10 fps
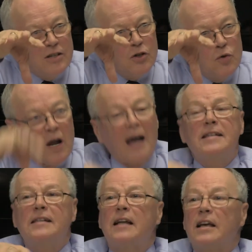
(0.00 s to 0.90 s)

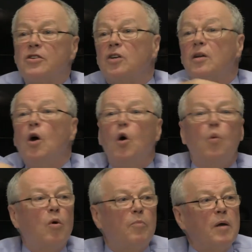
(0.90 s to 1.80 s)
united nation
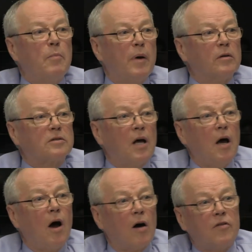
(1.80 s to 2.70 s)
would be built
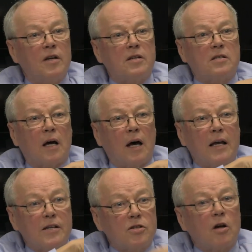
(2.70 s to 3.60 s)
on these
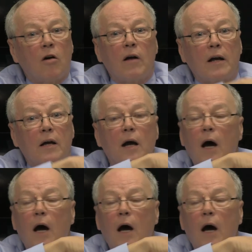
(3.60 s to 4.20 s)
historic